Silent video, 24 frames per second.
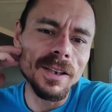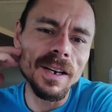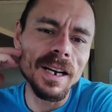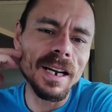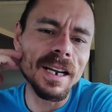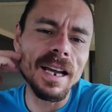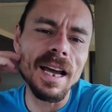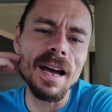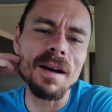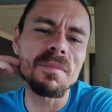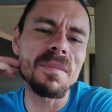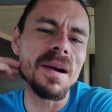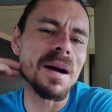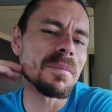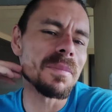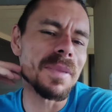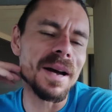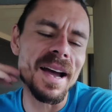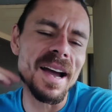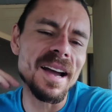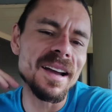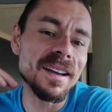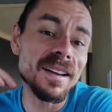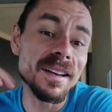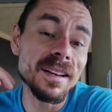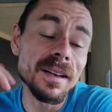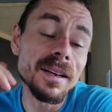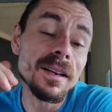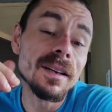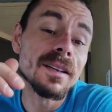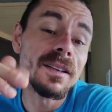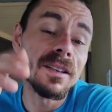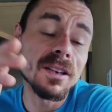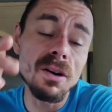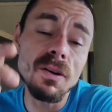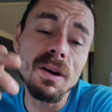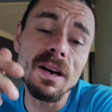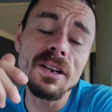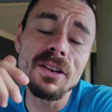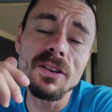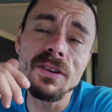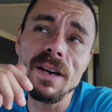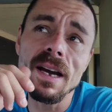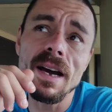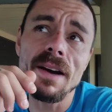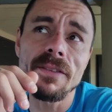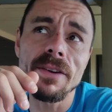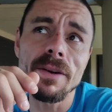You ain't have my back. No, I
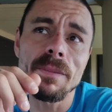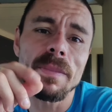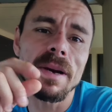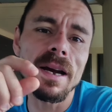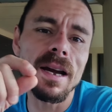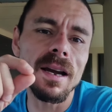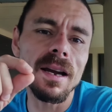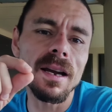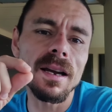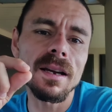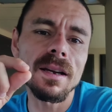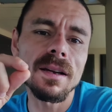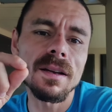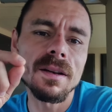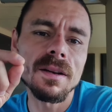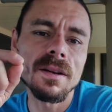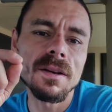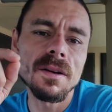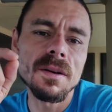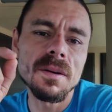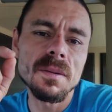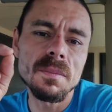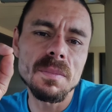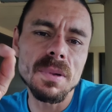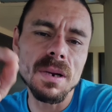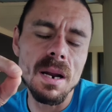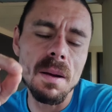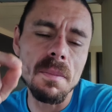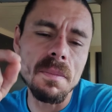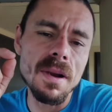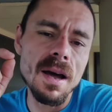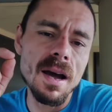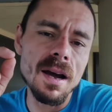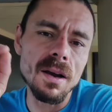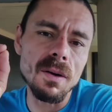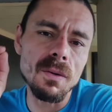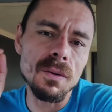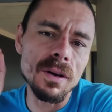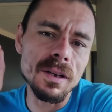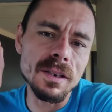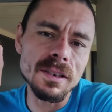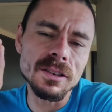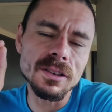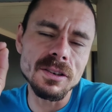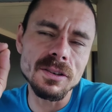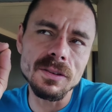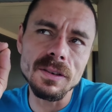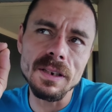do have your back, but I'm not
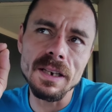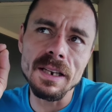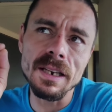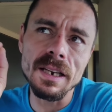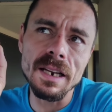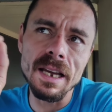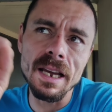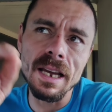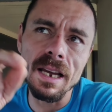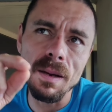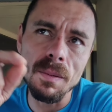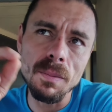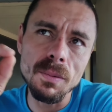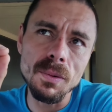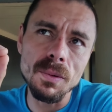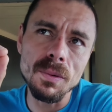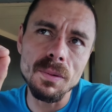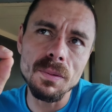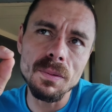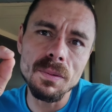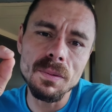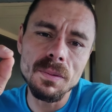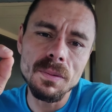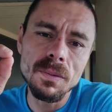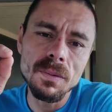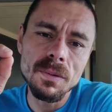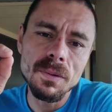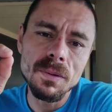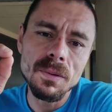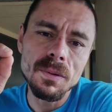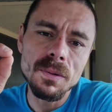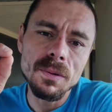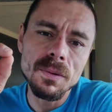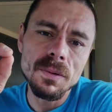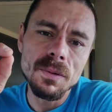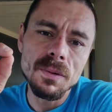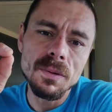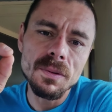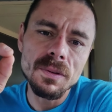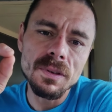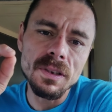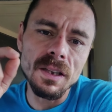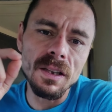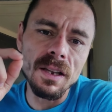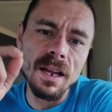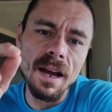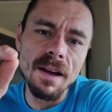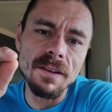going to enable
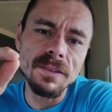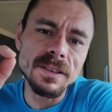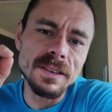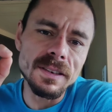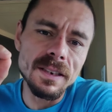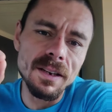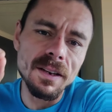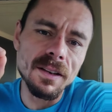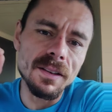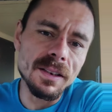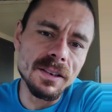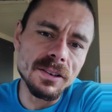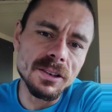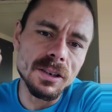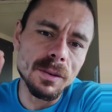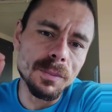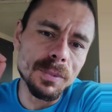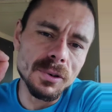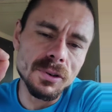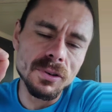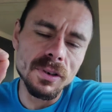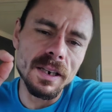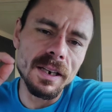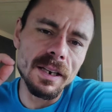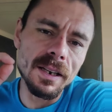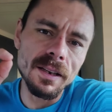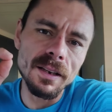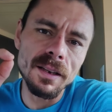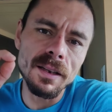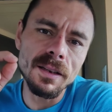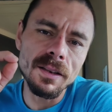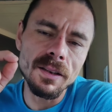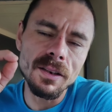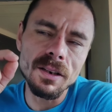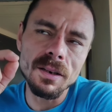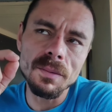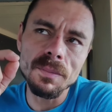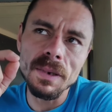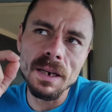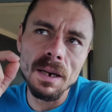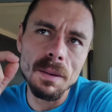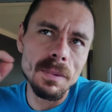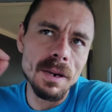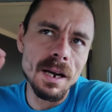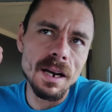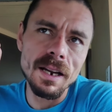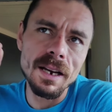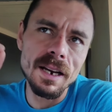the lifestyle that you're portraying. You know what I mean?
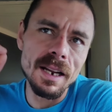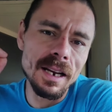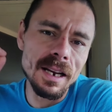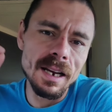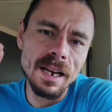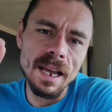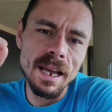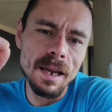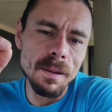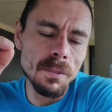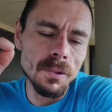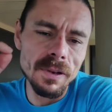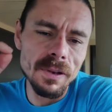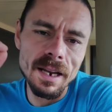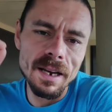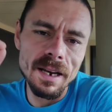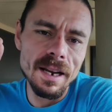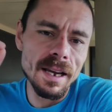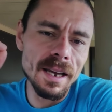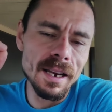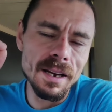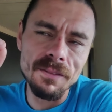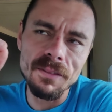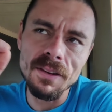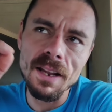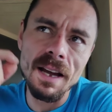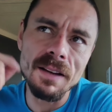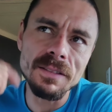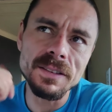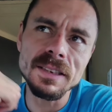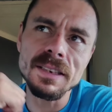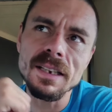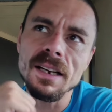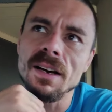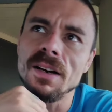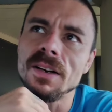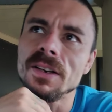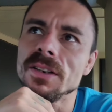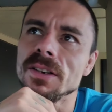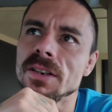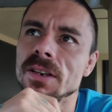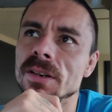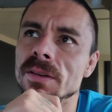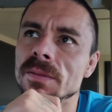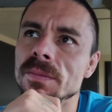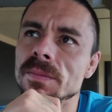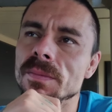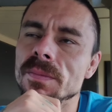I'm not gonna enable that negative lifestyle, you
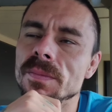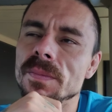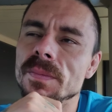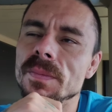know?